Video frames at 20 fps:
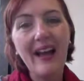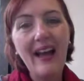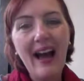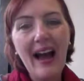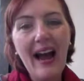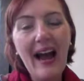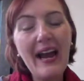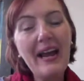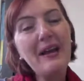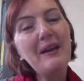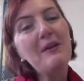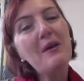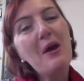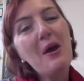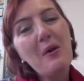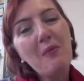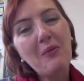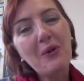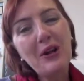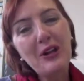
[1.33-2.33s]
Hi,
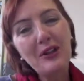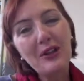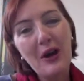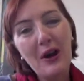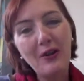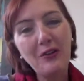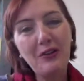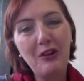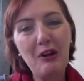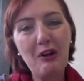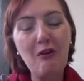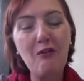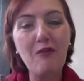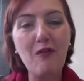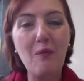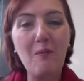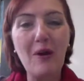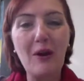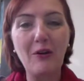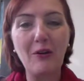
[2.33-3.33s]
Maria Laws here
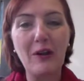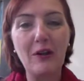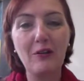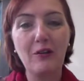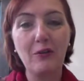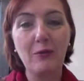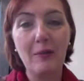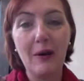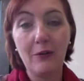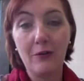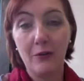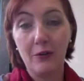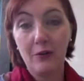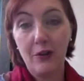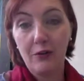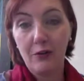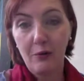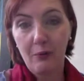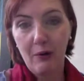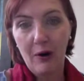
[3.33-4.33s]
from Better Lessons Master
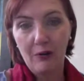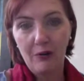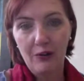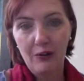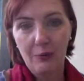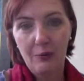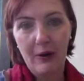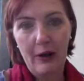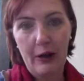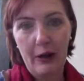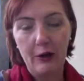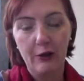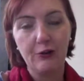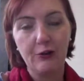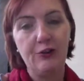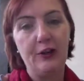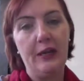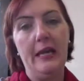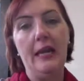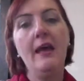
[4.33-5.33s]
Teacher Project in
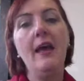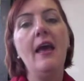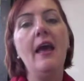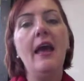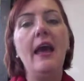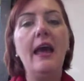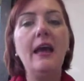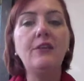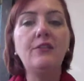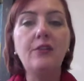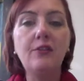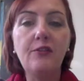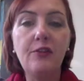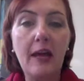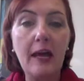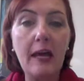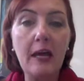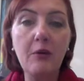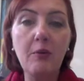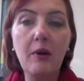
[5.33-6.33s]
Biology, and
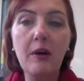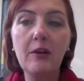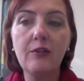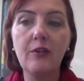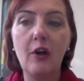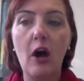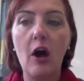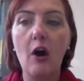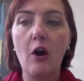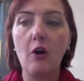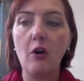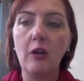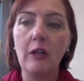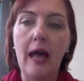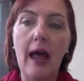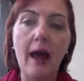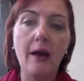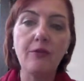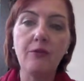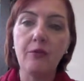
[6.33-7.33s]
today was our
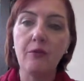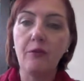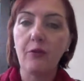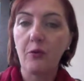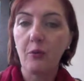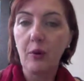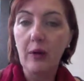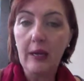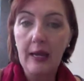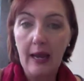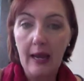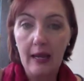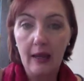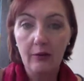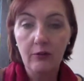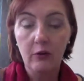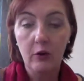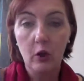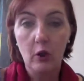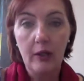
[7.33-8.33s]
last of 3
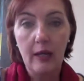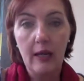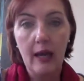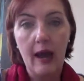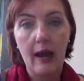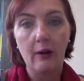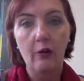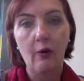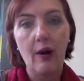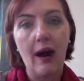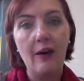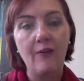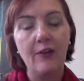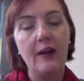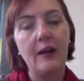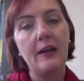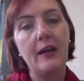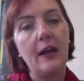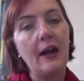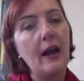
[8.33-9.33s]
days looking at graphing.
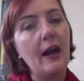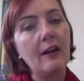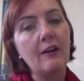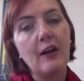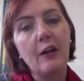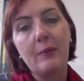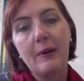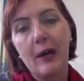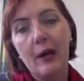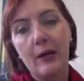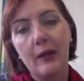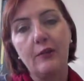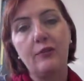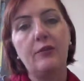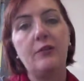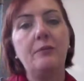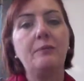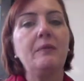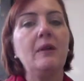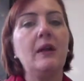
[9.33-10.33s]
And I got to be
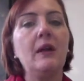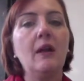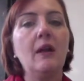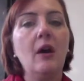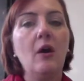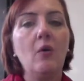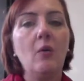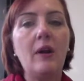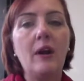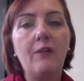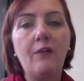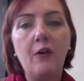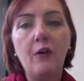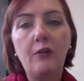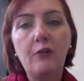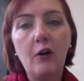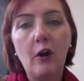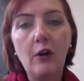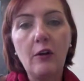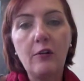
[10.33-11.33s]
honest, when I
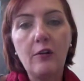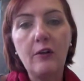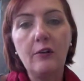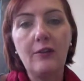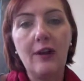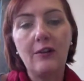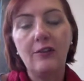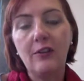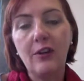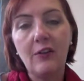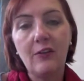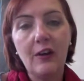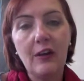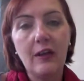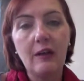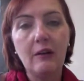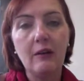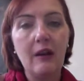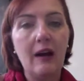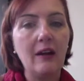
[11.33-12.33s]
first started this
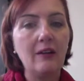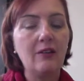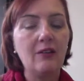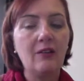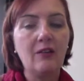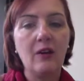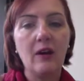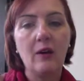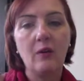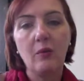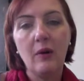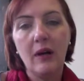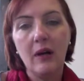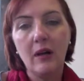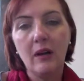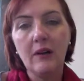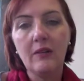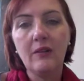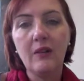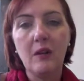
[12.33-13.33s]
activity, I just thought,
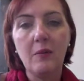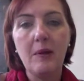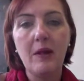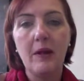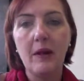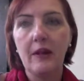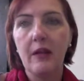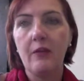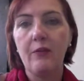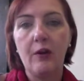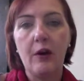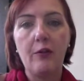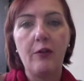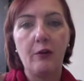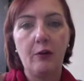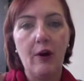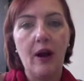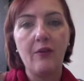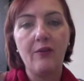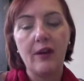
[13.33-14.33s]
well, it's going to be like every other
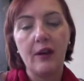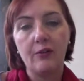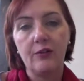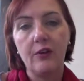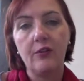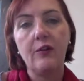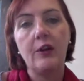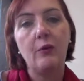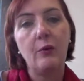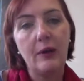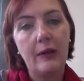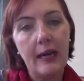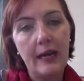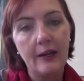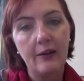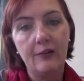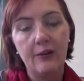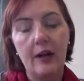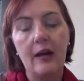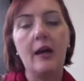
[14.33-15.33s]
graphing activity. We get
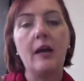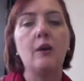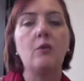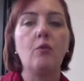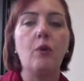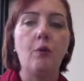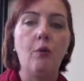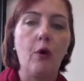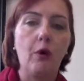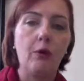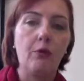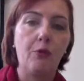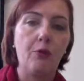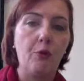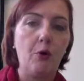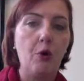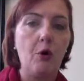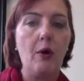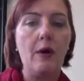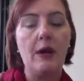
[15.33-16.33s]
it done, we work it
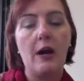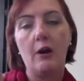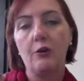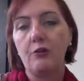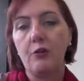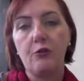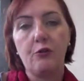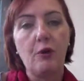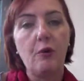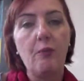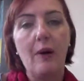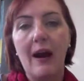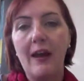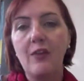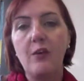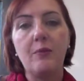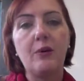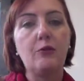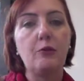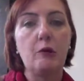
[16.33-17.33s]
through, and I'll just
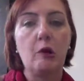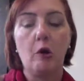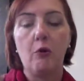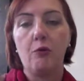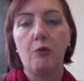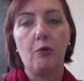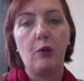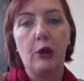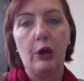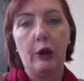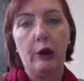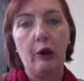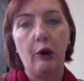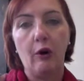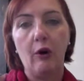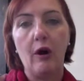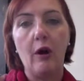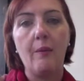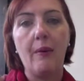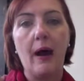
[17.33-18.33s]
remind them as we go through the
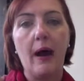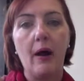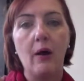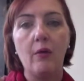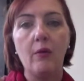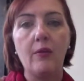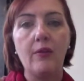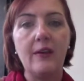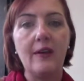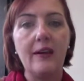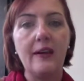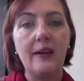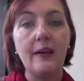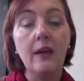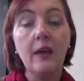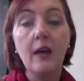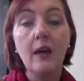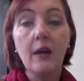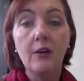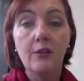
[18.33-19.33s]
year about the
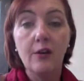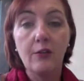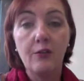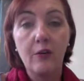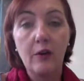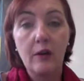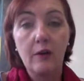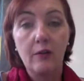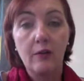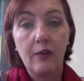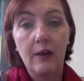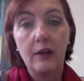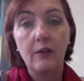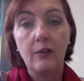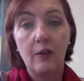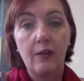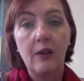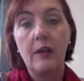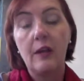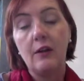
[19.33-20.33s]
different things
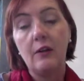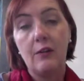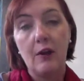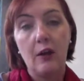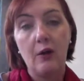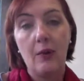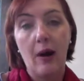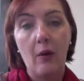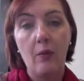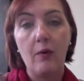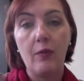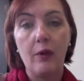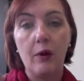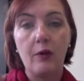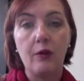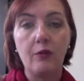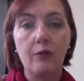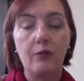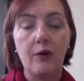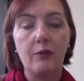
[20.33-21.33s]
that they need to think about when they're
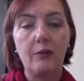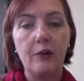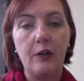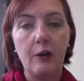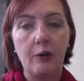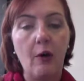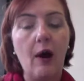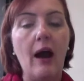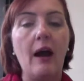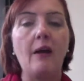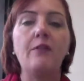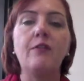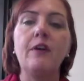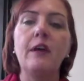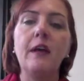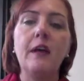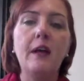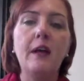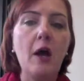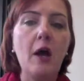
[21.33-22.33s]
constructing a graph.
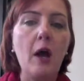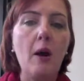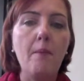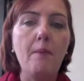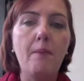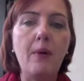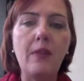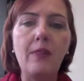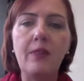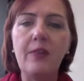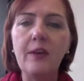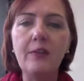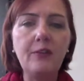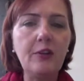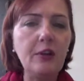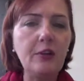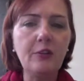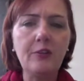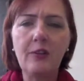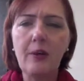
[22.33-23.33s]
But this
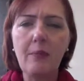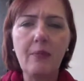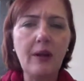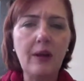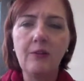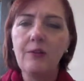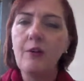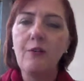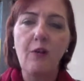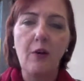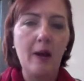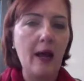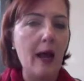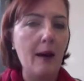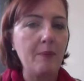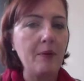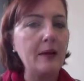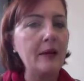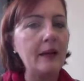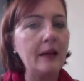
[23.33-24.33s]
year something different
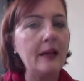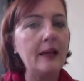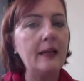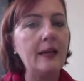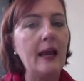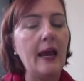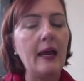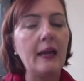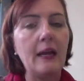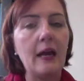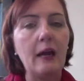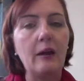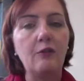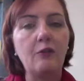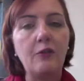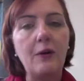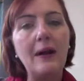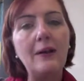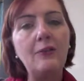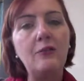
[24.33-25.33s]
happened, and I
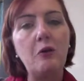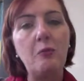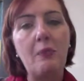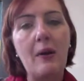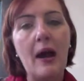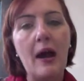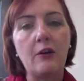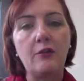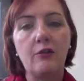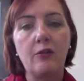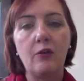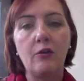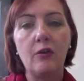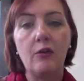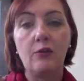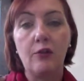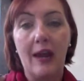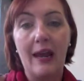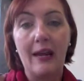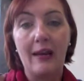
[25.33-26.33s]
traced it back to the
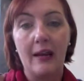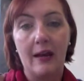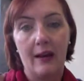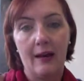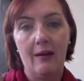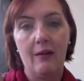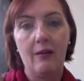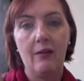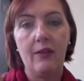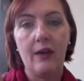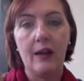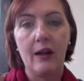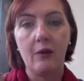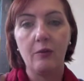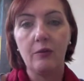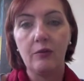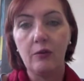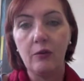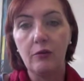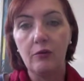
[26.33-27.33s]
data that I
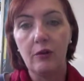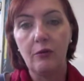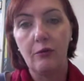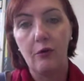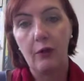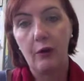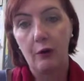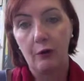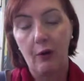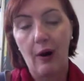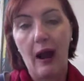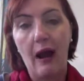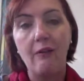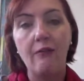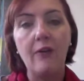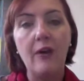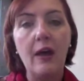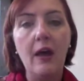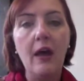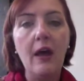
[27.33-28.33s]
was using for their graph.
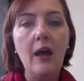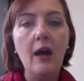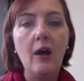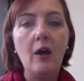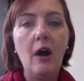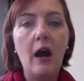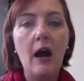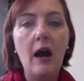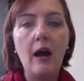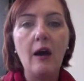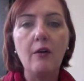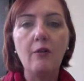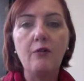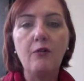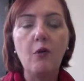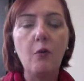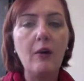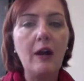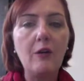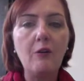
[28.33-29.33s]

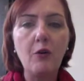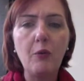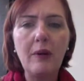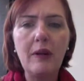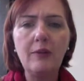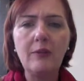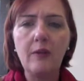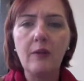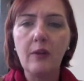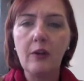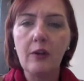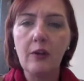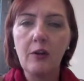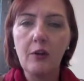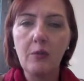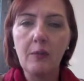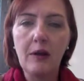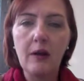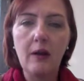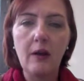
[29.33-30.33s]
For whatever reason, the
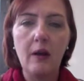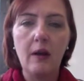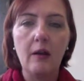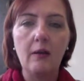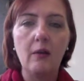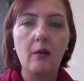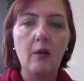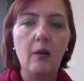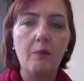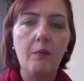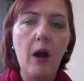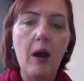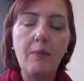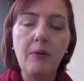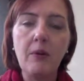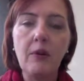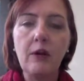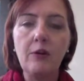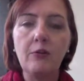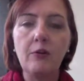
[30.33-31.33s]
human
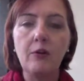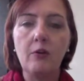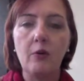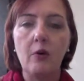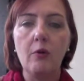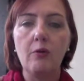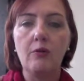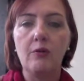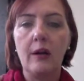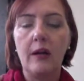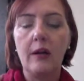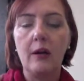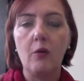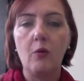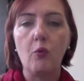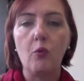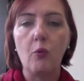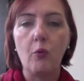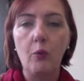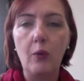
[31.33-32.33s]
population growth data
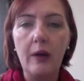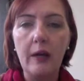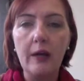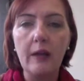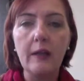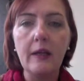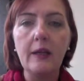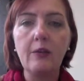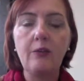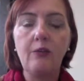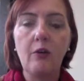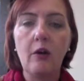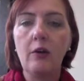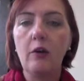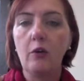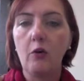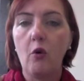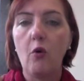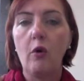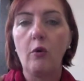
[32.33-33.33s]
really struck
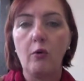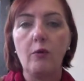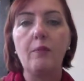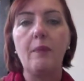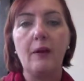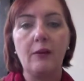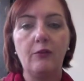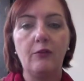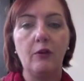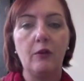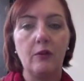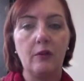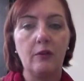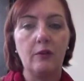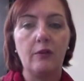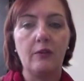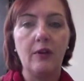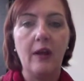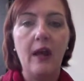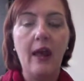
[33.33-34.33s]
a chord with my
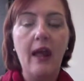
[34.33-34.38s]
students.